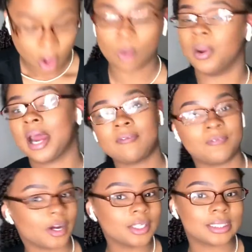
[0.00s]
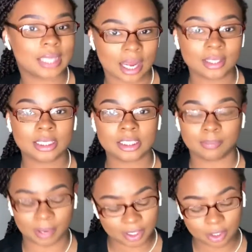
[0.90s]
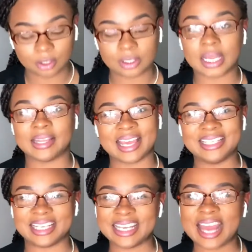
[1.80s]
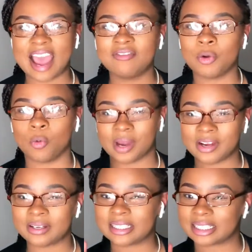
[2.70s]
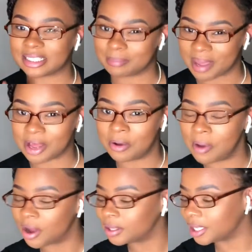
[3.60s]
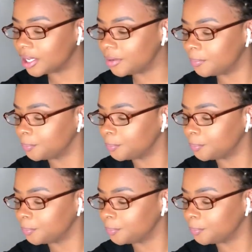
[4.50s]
When I first got these bundles, they did have a weird smell on them.